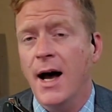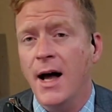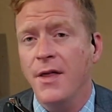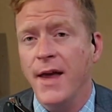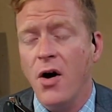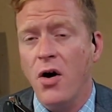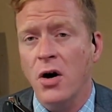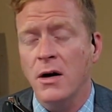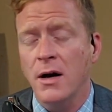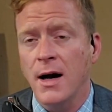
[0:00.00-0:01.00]
Uh, they
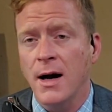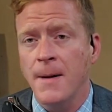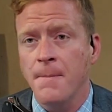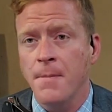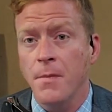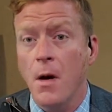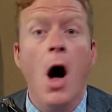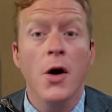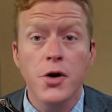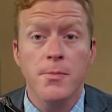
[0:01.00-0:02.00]
are um,
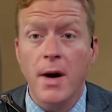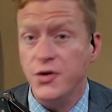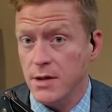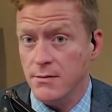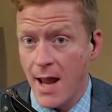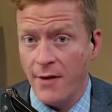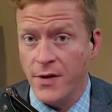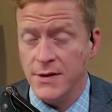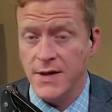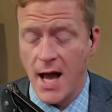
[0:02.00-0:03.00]
under budget at
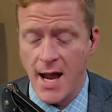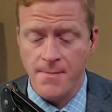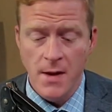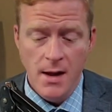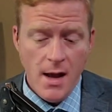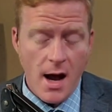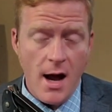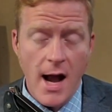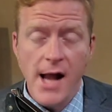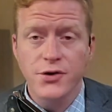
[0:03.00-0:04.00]
this time. Uh,
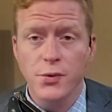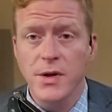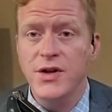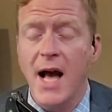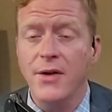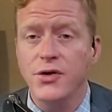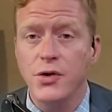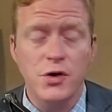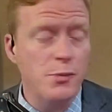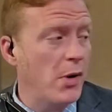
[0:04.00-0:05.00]
I also reached out
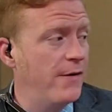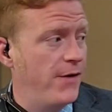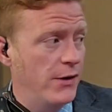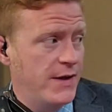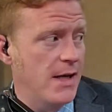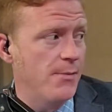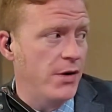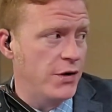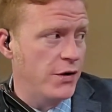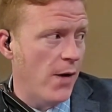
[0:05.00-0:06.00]
to Springfield City
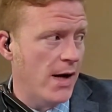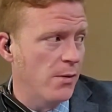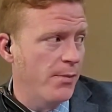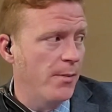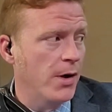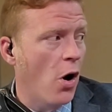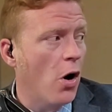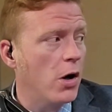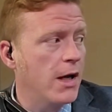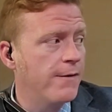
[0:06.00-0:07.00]
Budget Director Bill
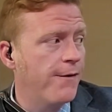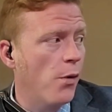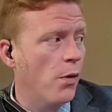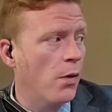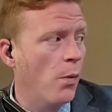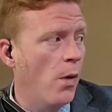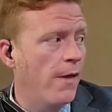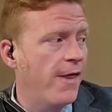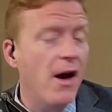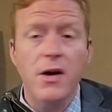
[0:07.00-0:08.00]
McCarty for
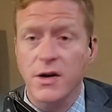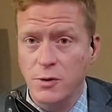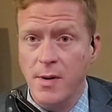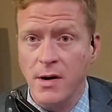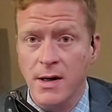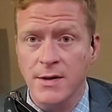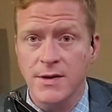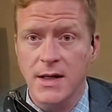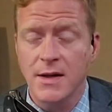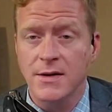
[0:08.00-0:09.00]
what they're
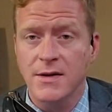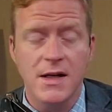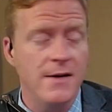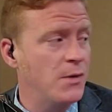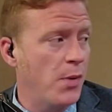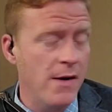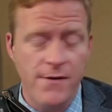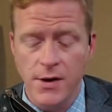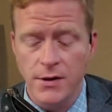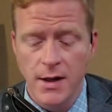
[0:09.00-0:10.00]
experiencing in the city of
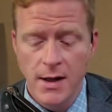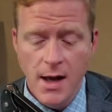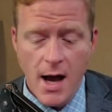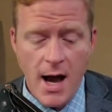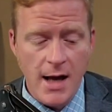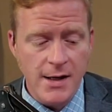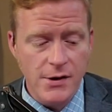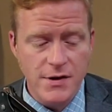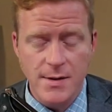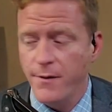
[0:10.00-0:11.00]
Springfield. Uh, and
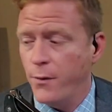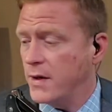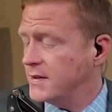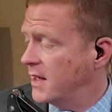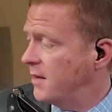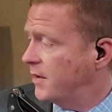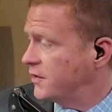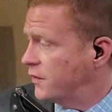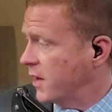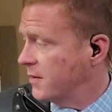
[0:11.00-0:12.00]
here's some of what uh,
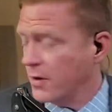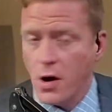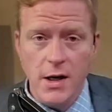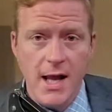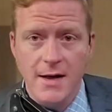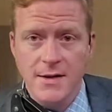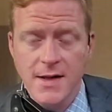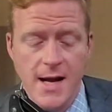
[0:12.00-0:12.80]
Budget Director McCarty had to